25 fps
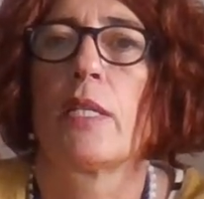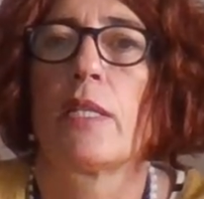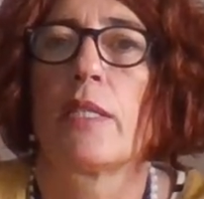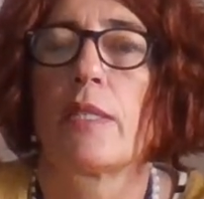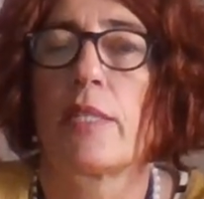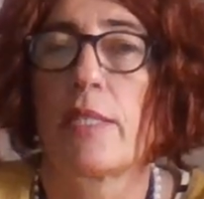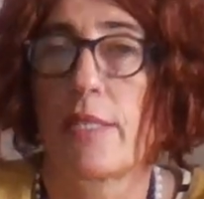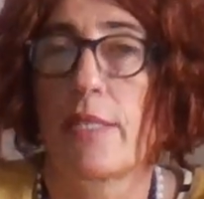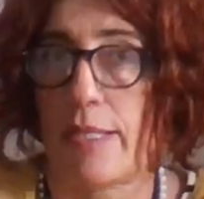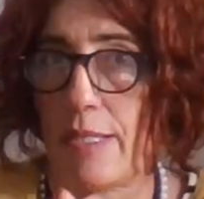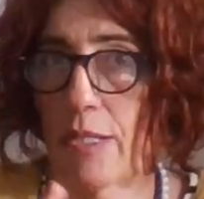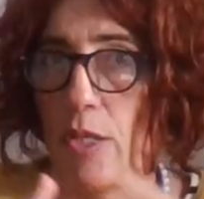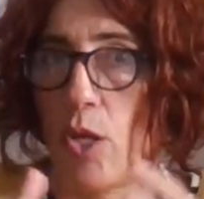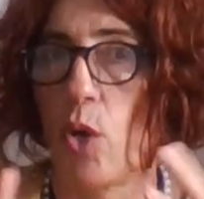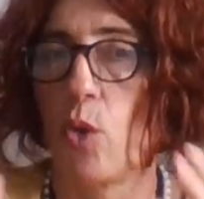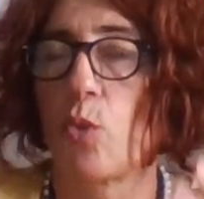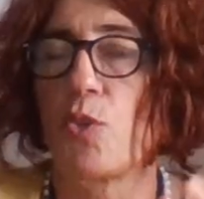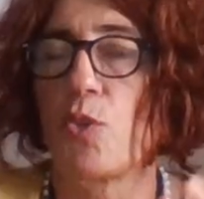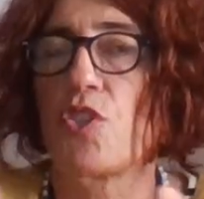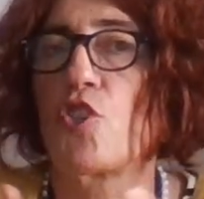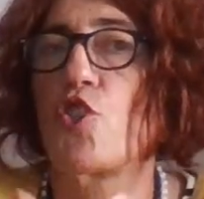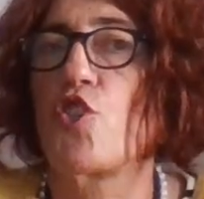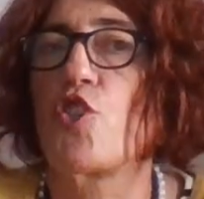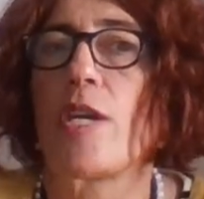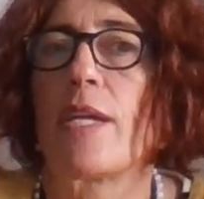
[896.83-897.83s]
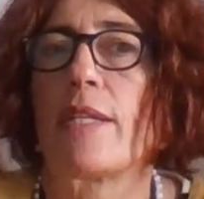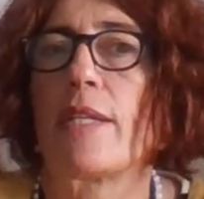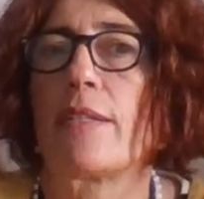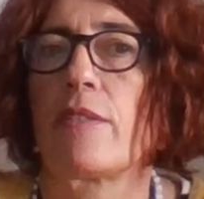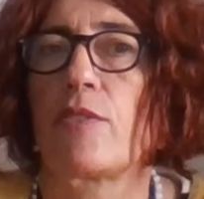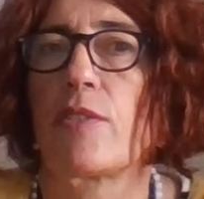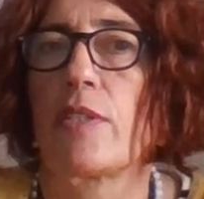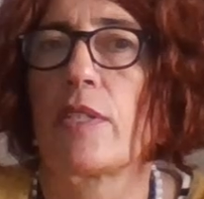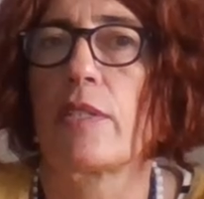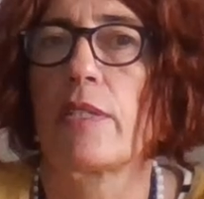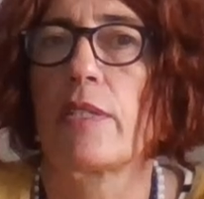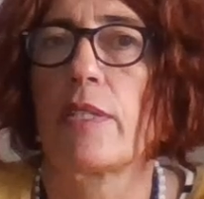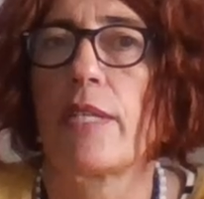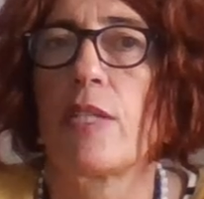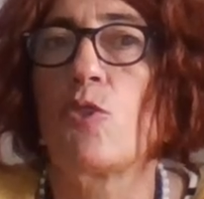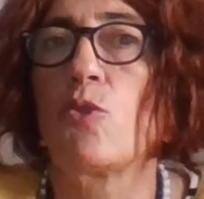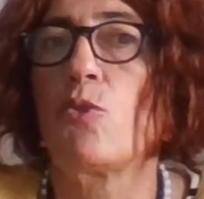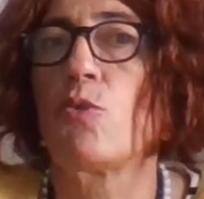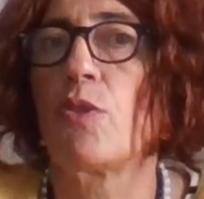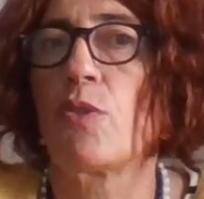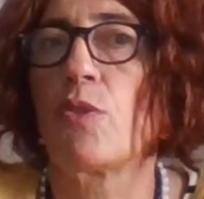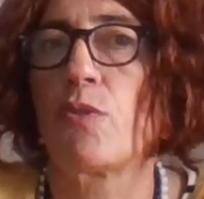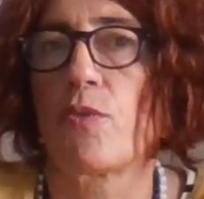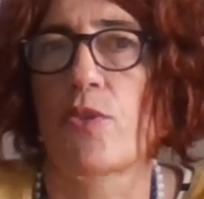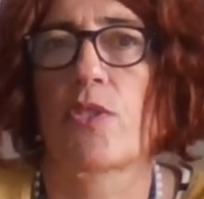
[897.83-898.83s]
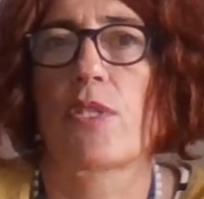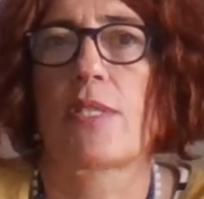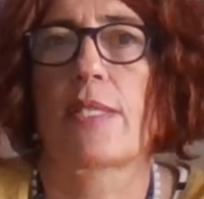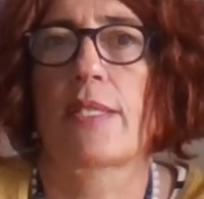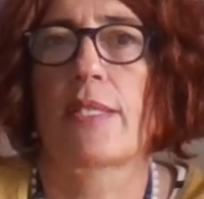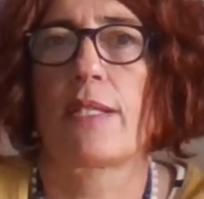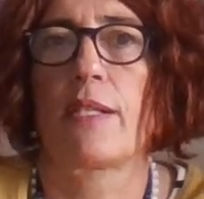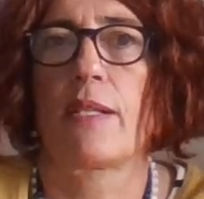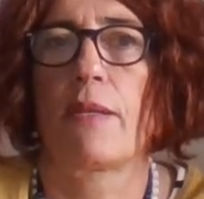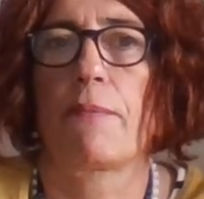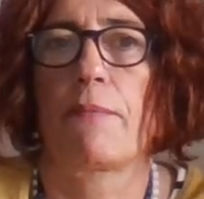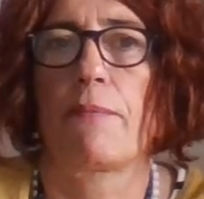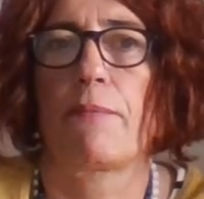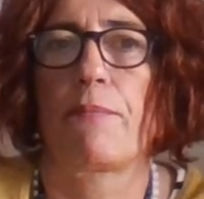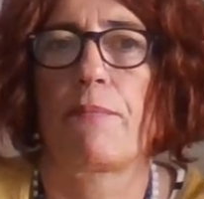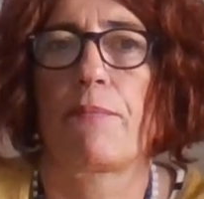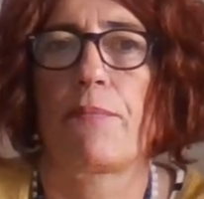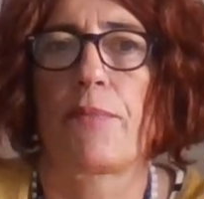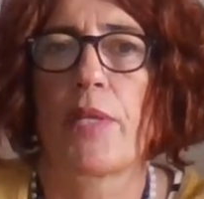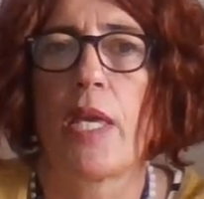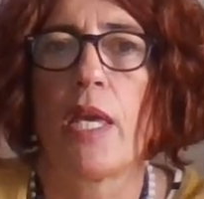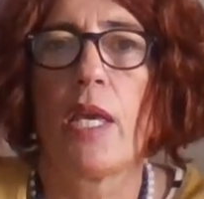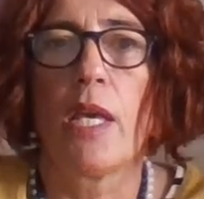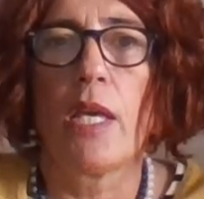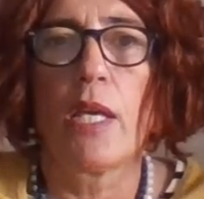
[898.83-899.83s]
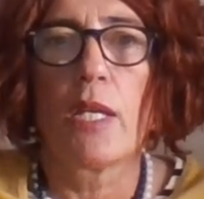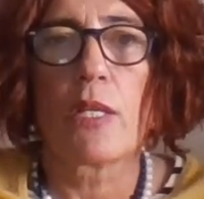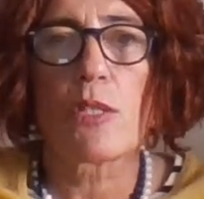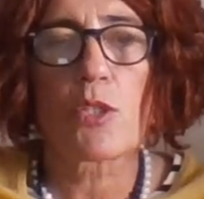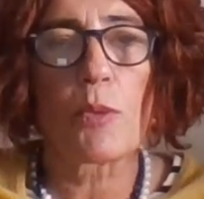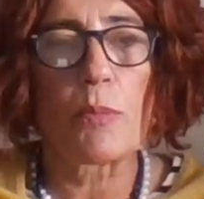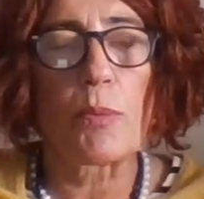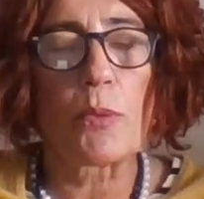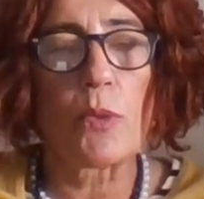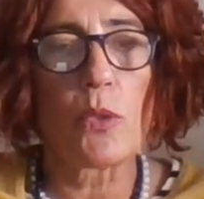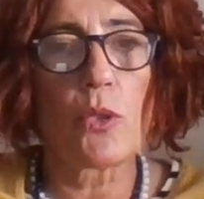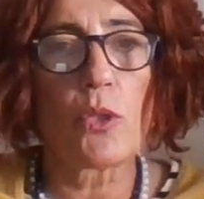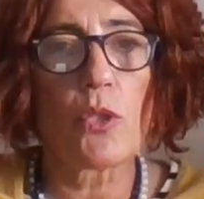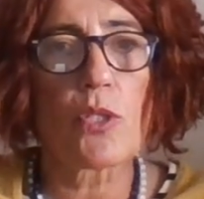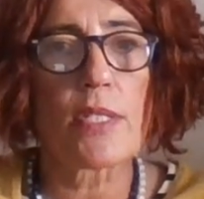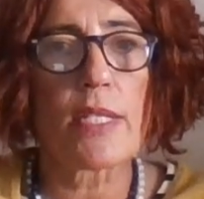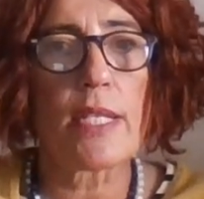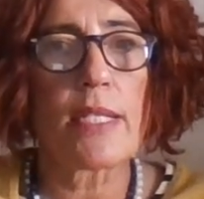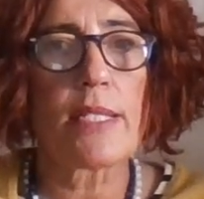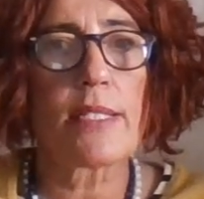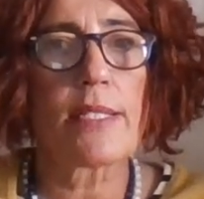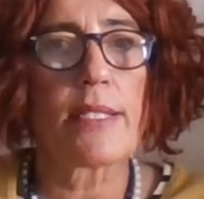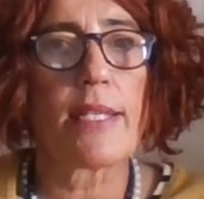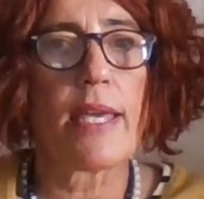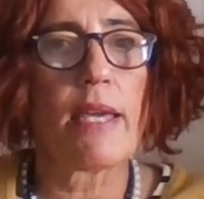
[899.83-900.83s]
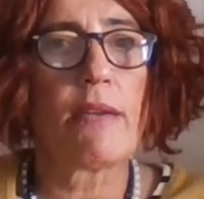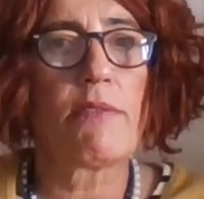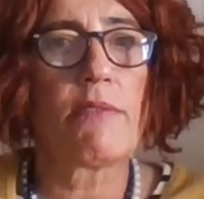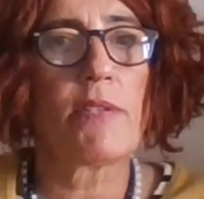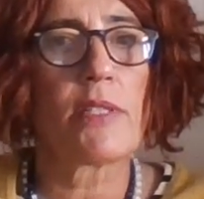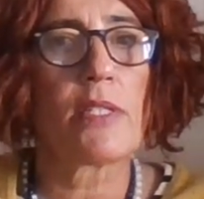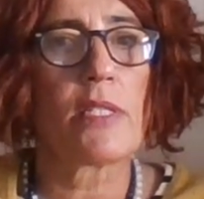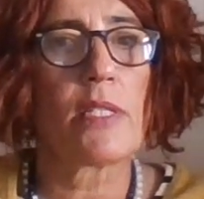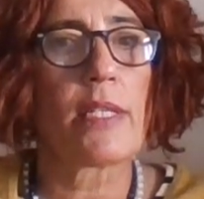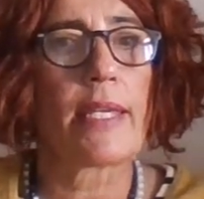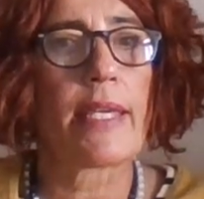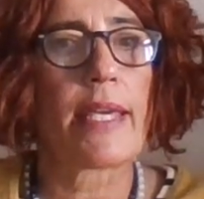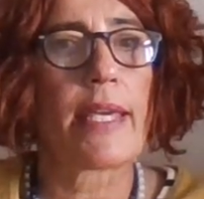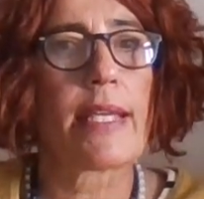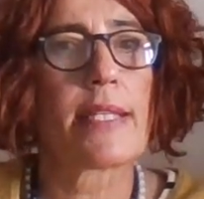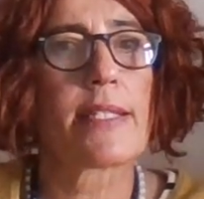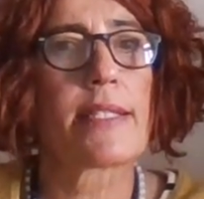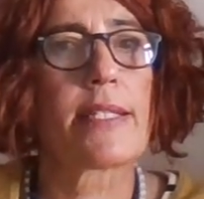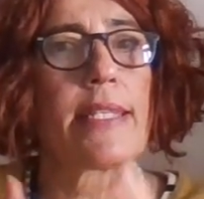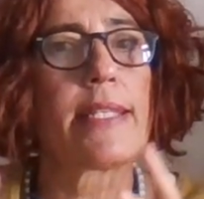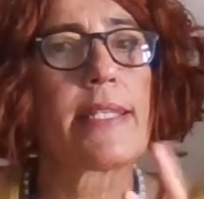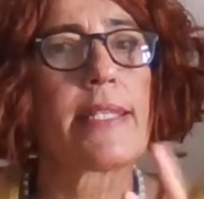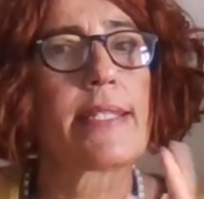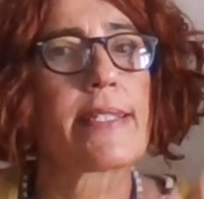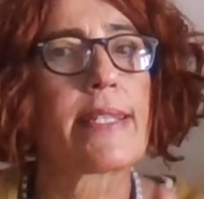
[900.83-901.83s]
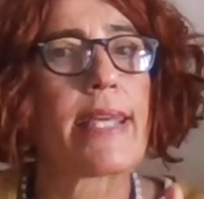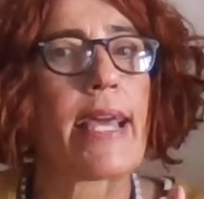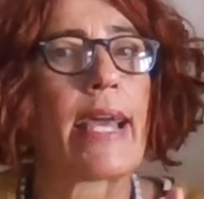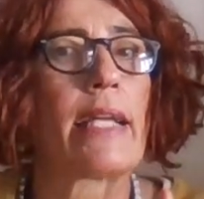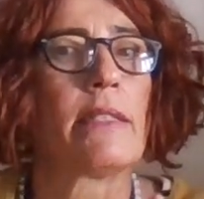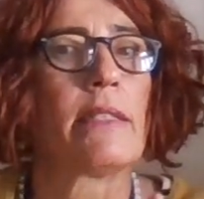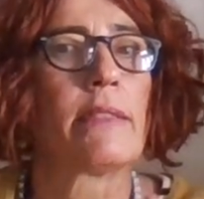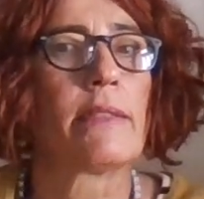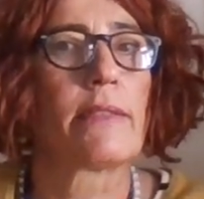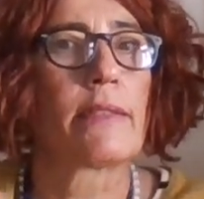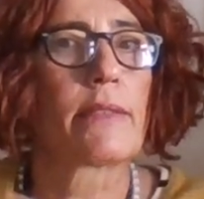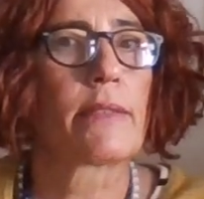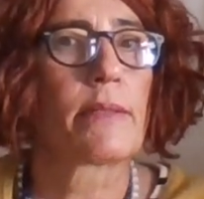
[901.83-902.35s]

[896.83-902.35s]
This law is general and universal. So Pluto says that everything has its end.